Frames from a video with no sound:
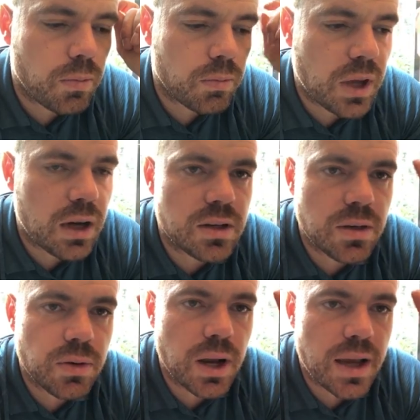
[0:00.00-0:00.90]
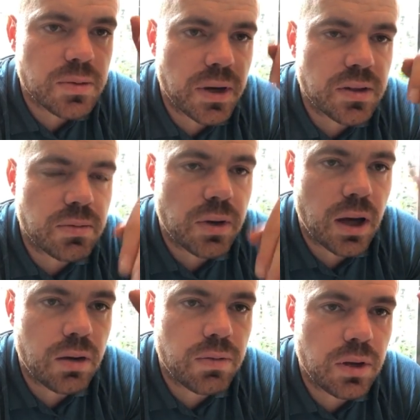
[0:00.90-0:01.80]
kind of different aspects of
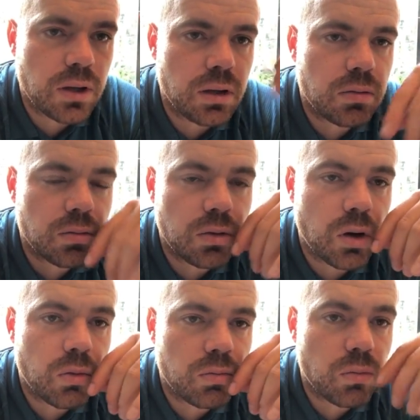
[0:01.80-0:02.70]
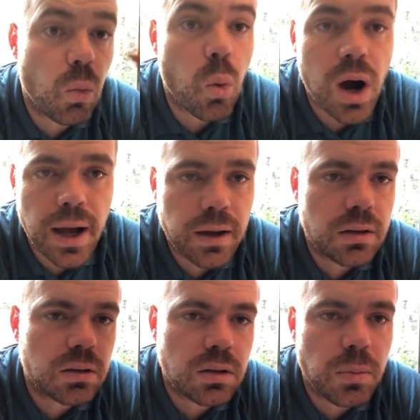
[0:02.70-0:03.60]
kind of the, you know, why
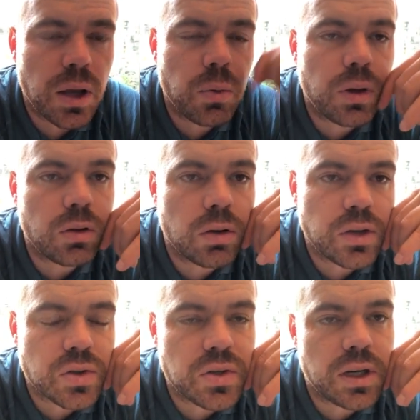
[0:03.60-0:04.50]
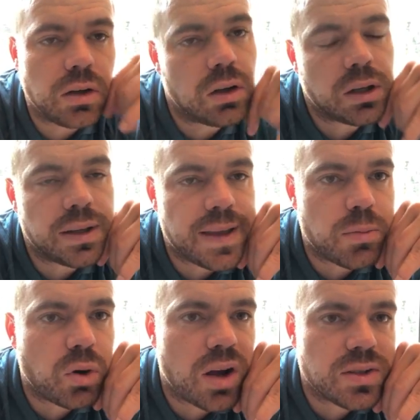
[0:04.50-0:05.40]
you may be interested in looking at
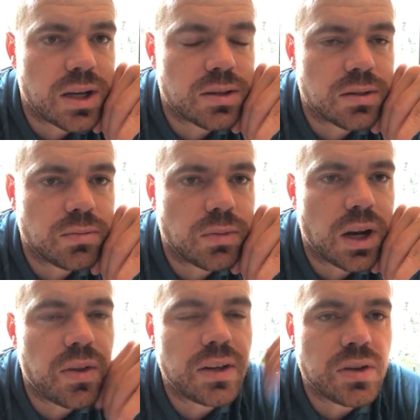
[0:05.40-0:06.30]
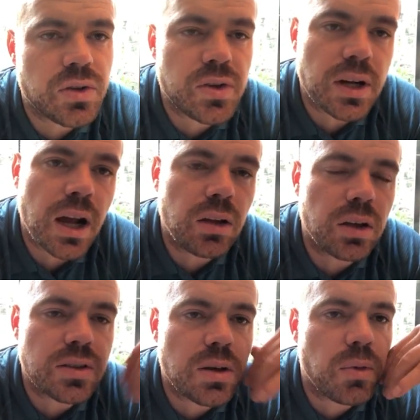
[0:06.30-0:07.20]
that project. And I think it's interesting to kind of
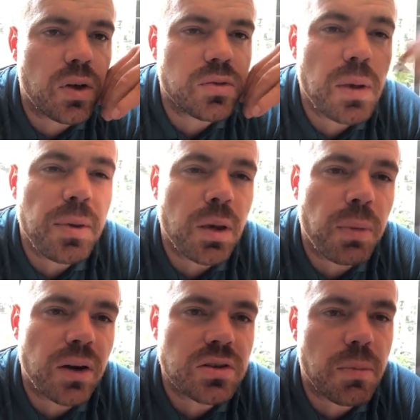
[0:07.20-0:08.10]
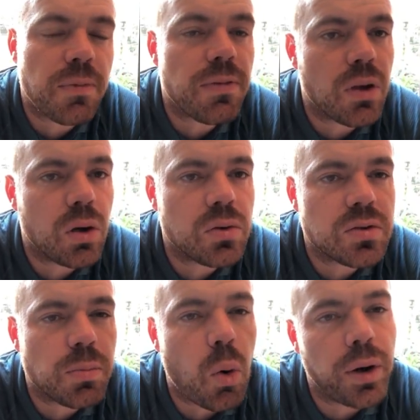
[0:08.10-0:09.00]
look at some of those, maybe compare some of those
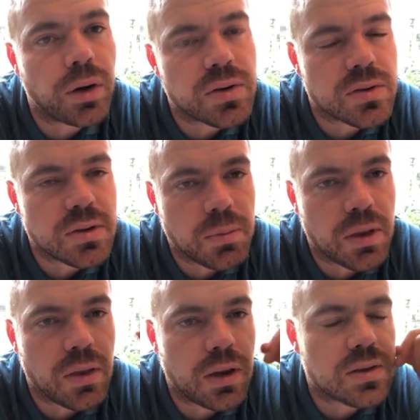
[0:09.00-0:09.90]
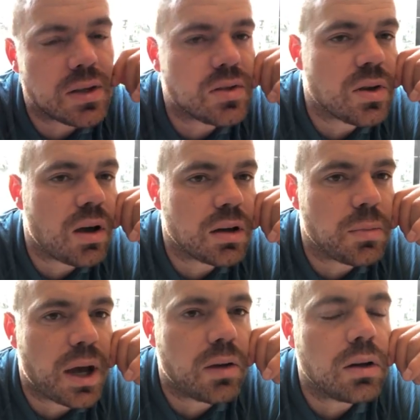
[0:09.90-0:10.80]
pointers or some of the things that he's talking
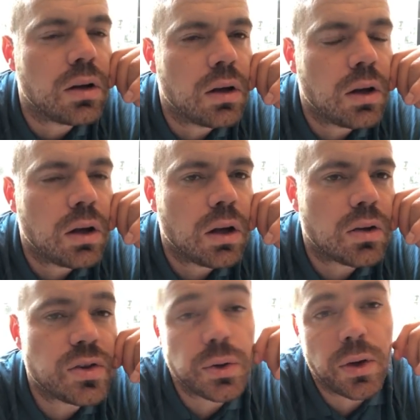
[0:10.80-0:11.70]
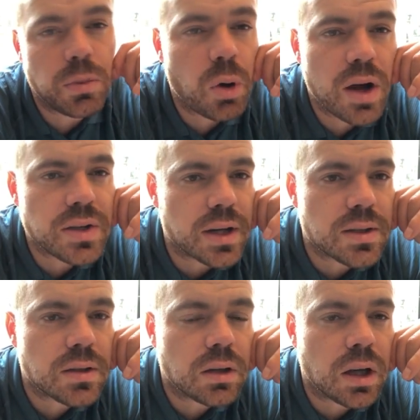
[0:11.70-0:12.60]
about to other
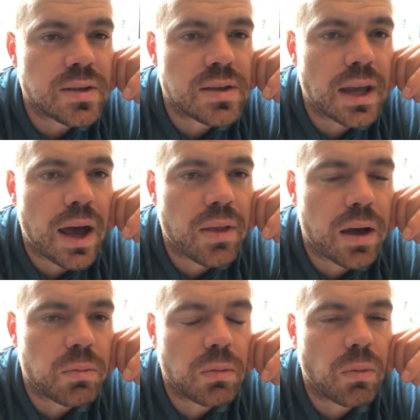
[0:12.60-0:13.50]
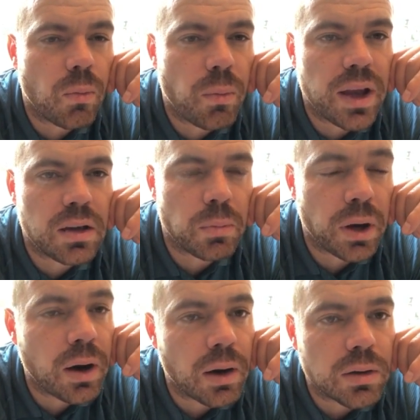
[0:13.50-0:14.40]
projects and see how that may compare.